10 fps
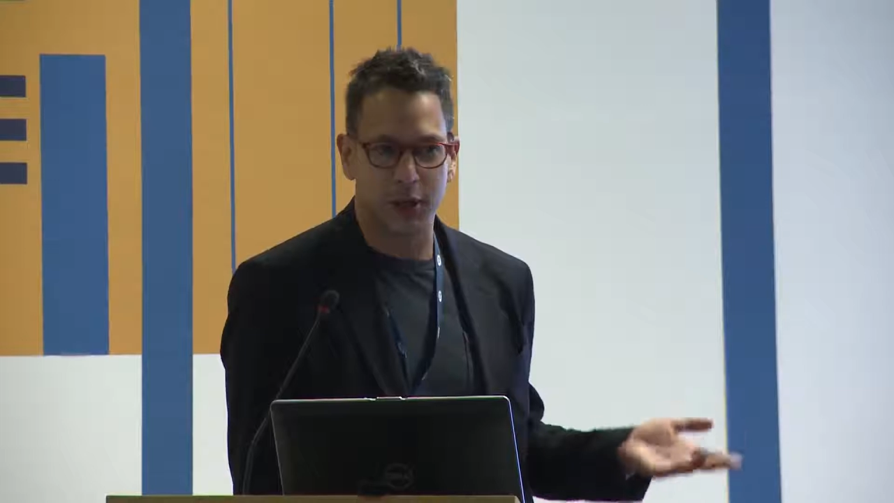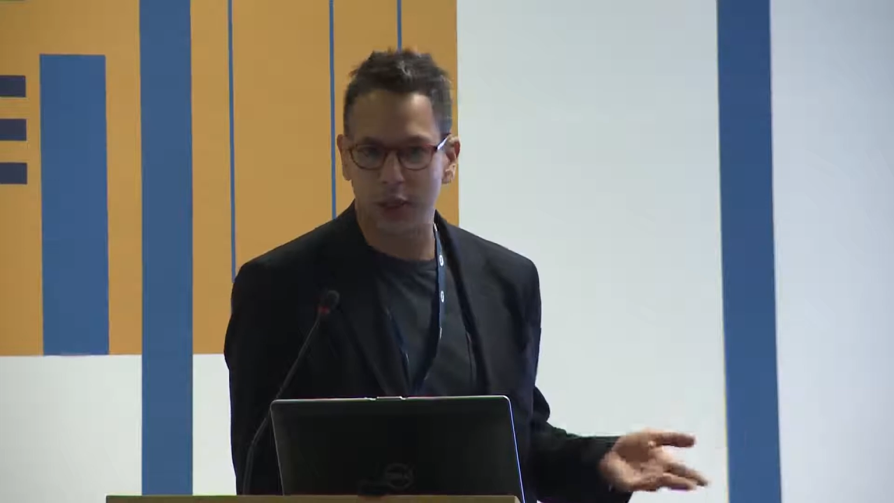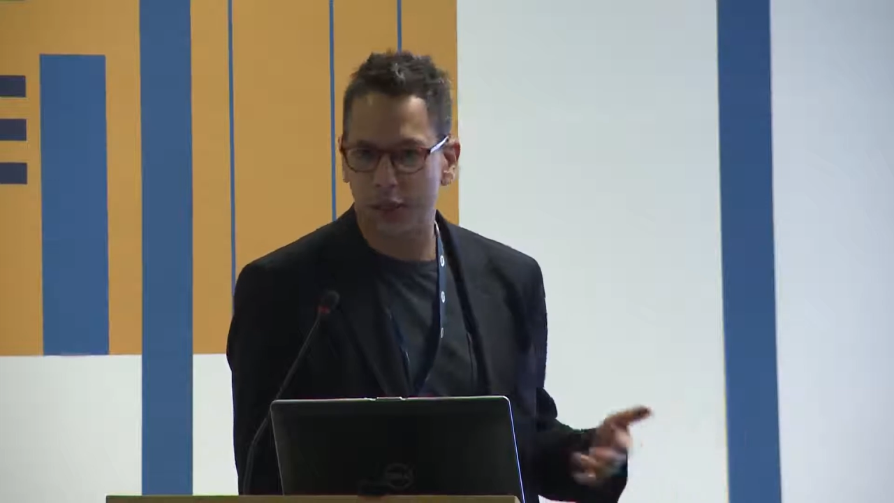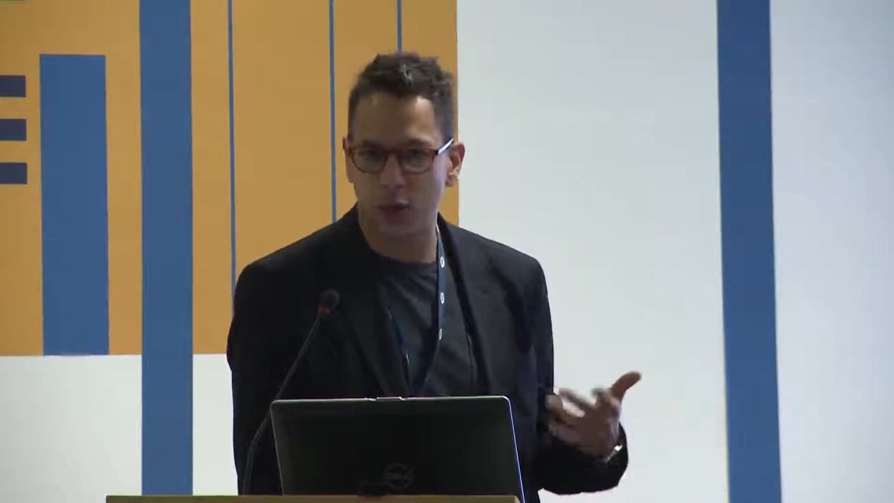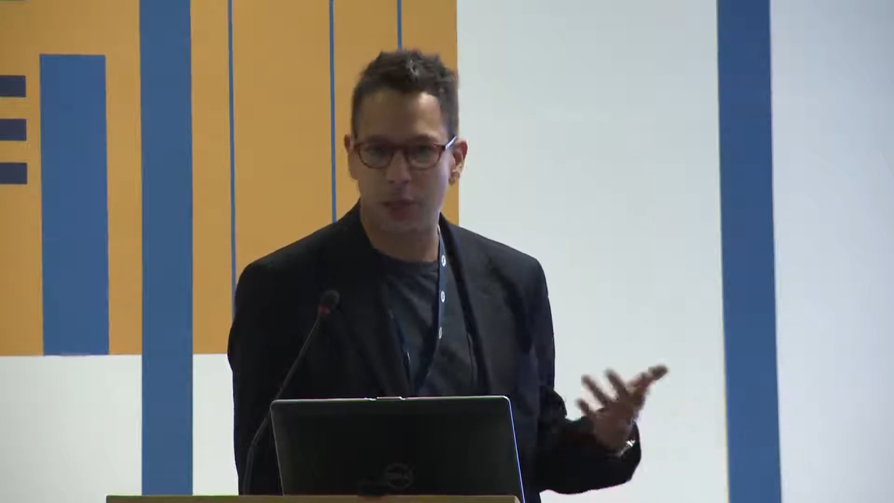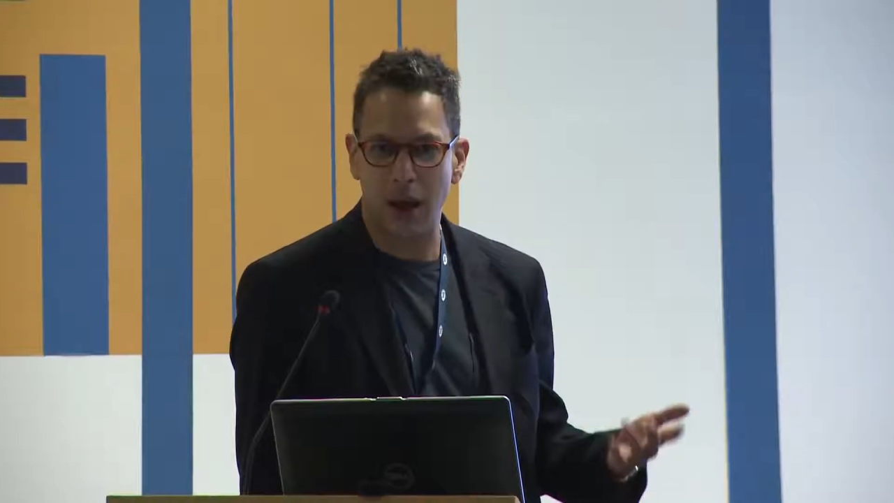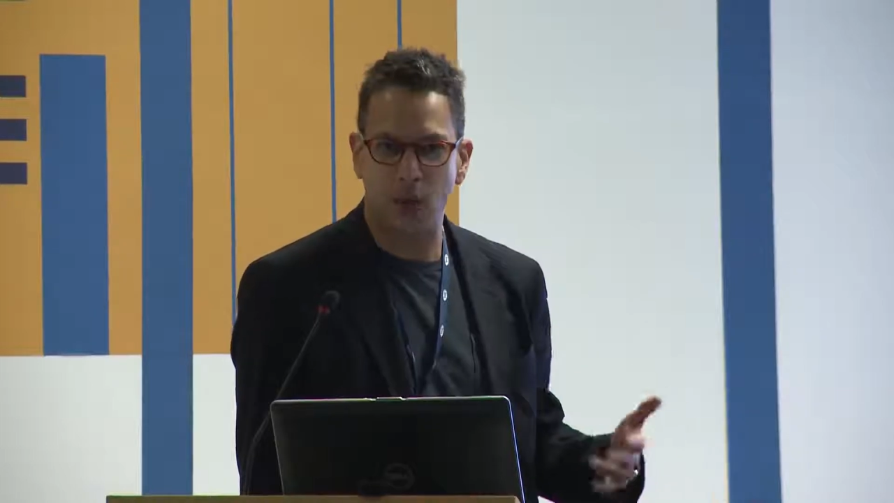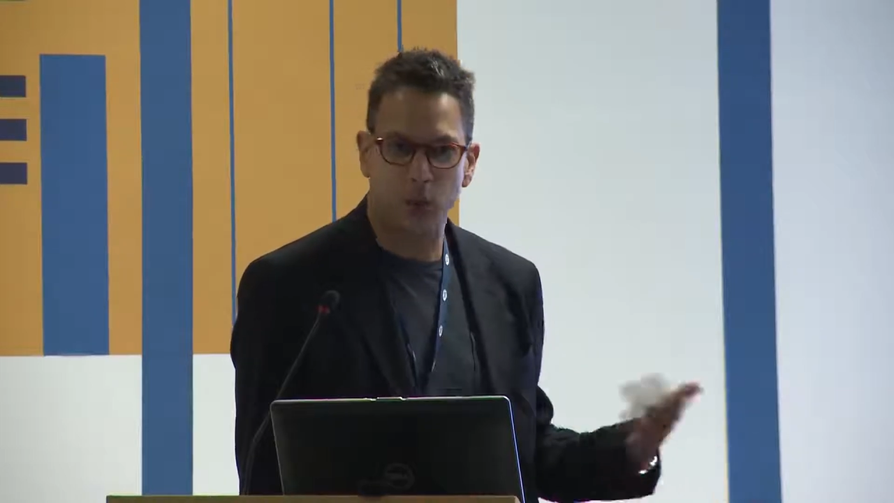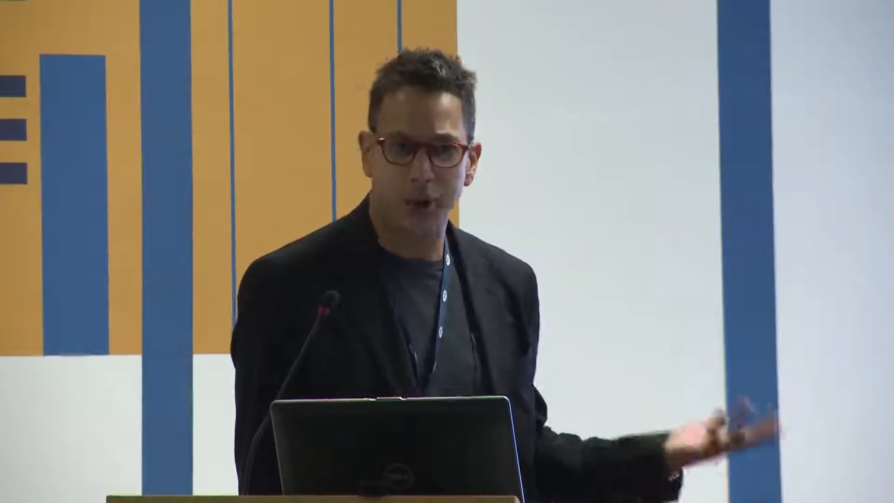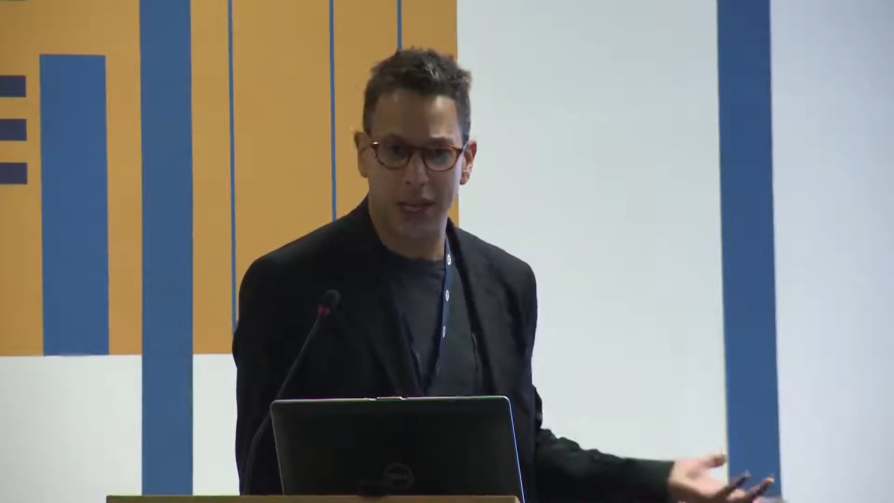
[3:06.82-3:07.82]
do is talk
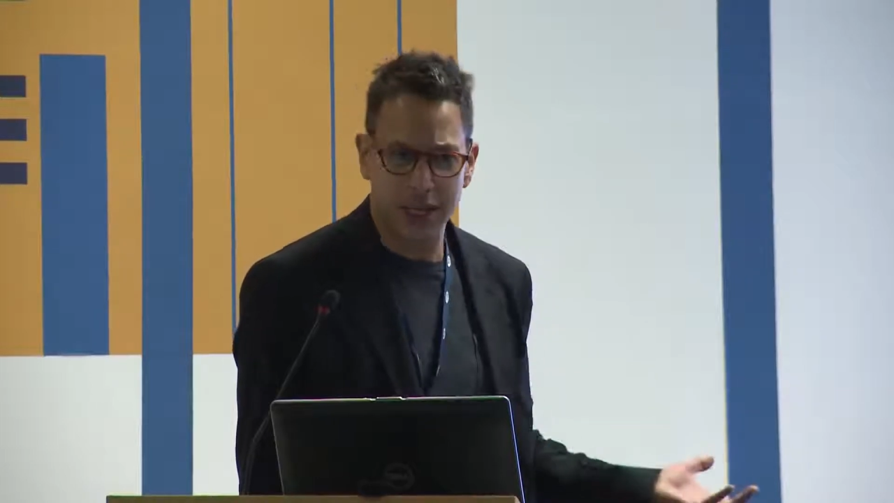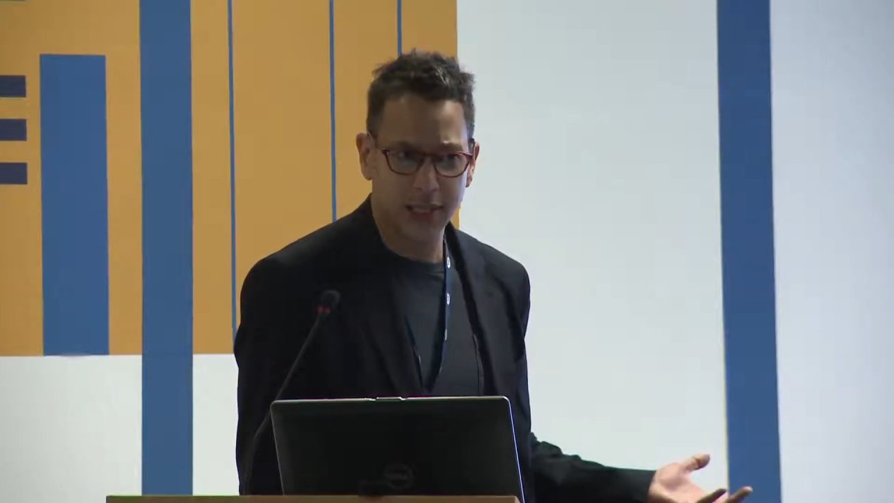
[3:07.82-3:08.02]
about what it